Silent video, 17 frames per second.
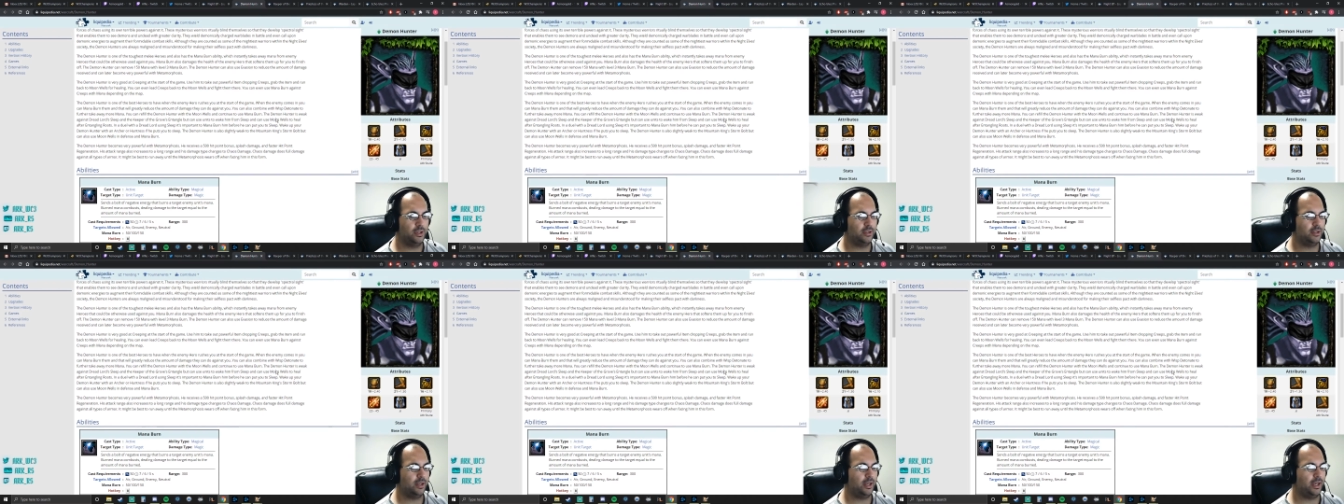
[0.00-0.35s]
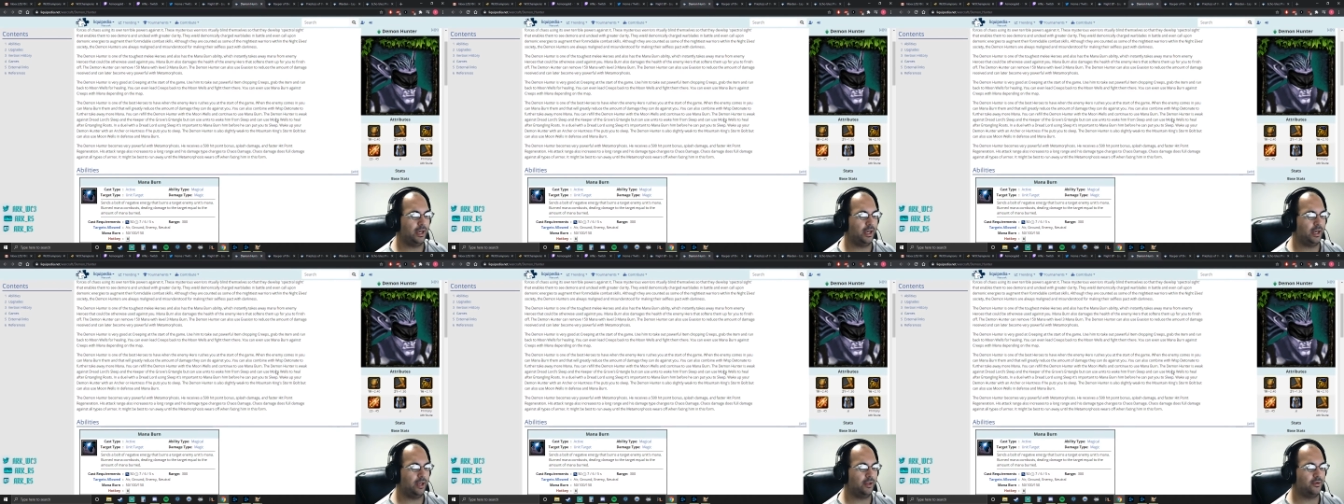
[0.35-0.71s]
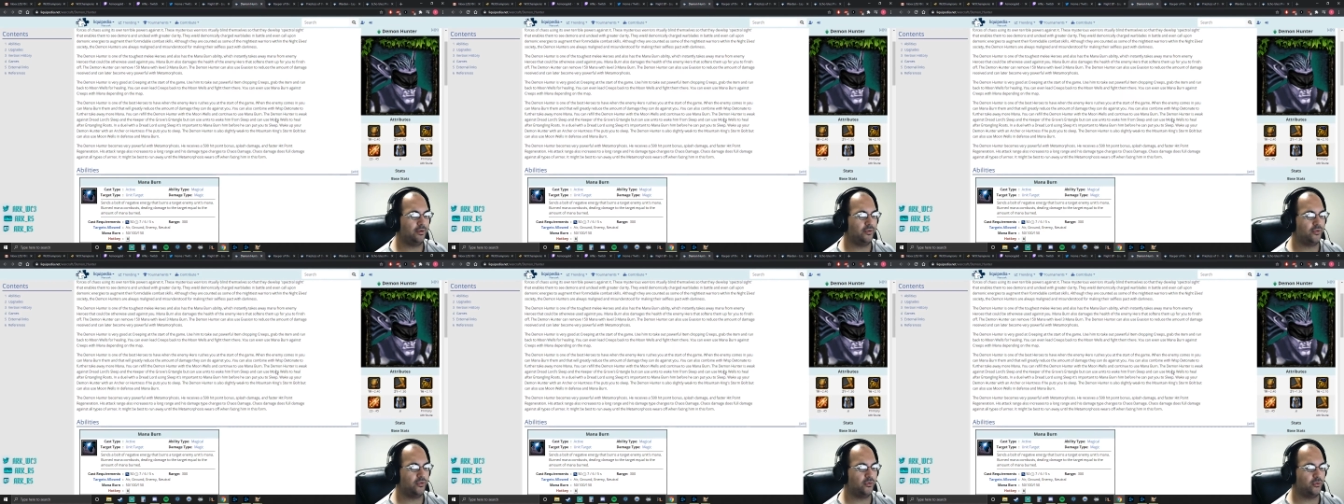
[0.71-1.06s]

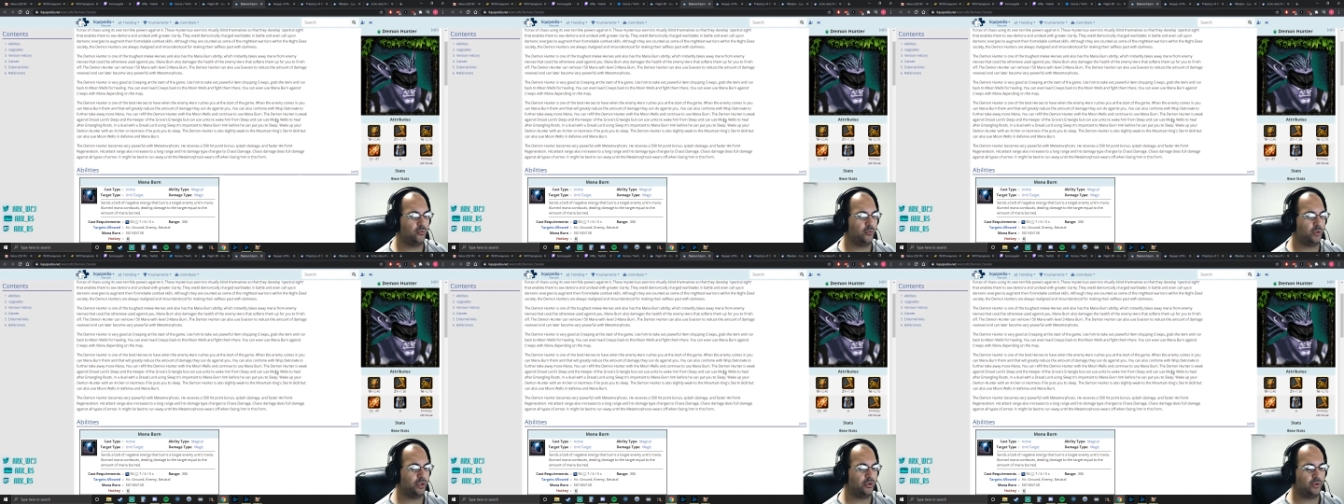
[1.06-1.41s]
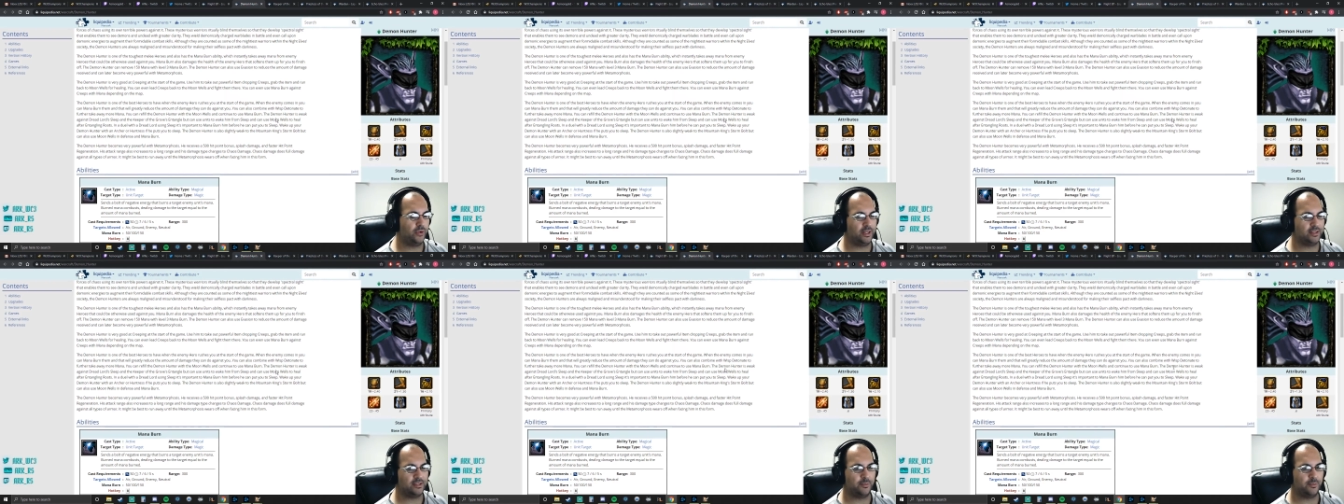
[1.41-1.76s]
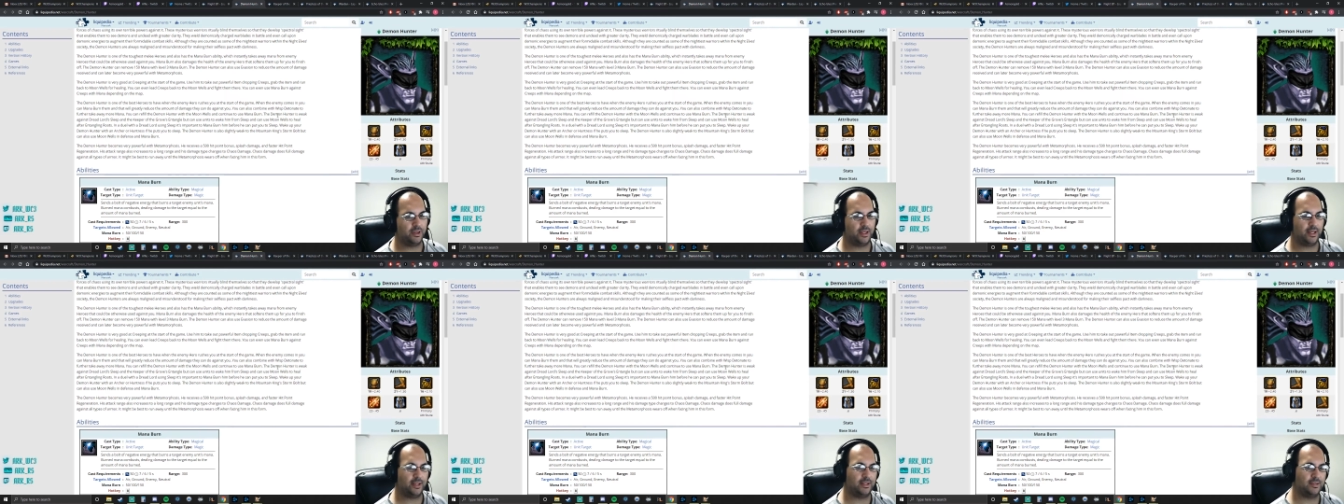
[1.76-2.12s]
and when you get something
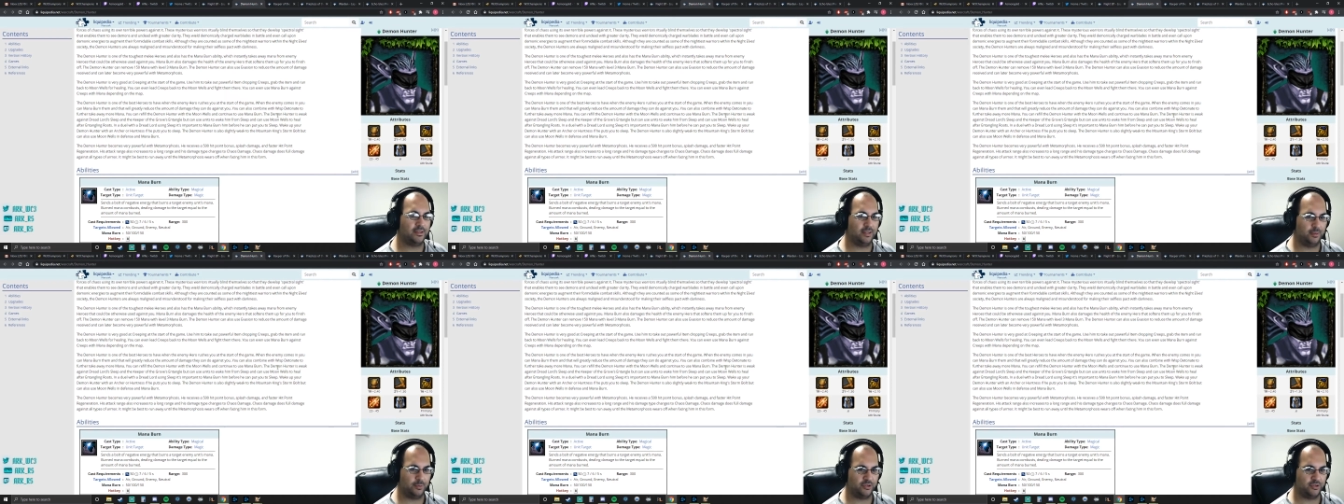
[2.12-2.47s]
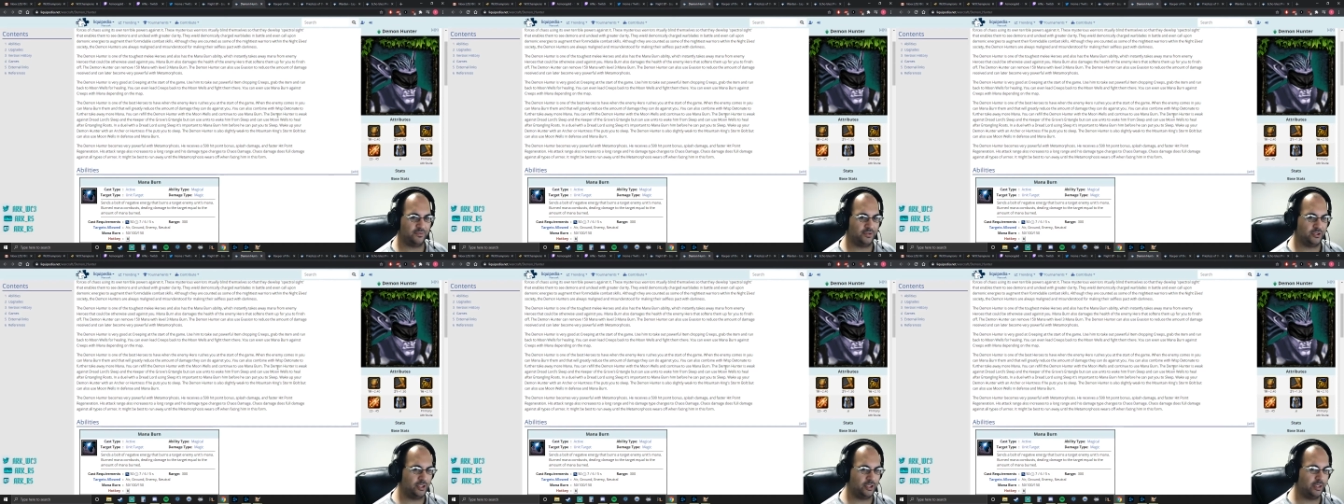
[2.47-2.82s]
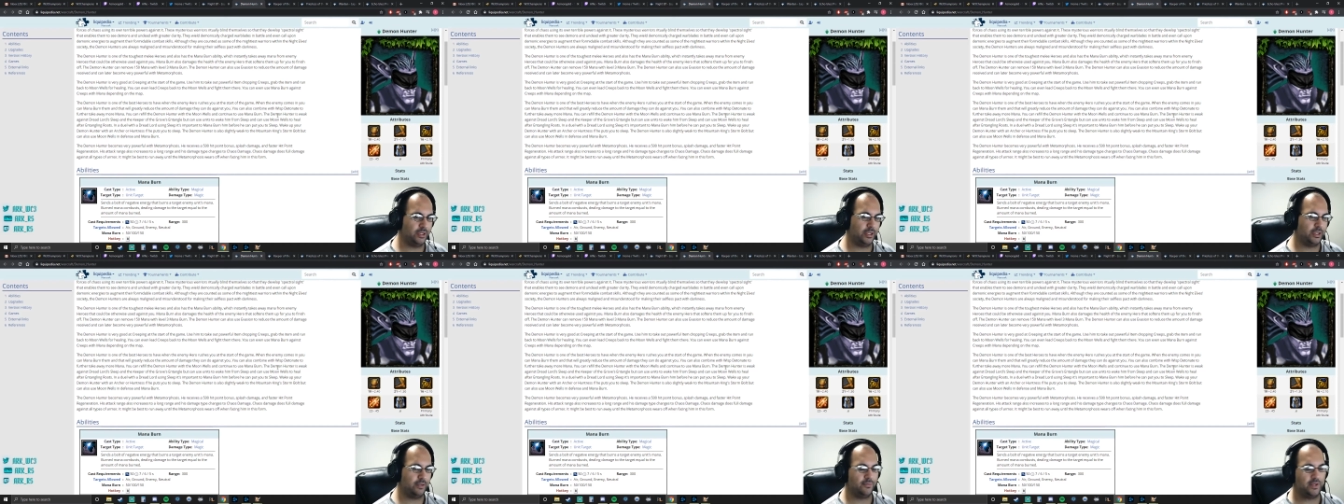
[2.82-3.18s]
like Slippers of Agility,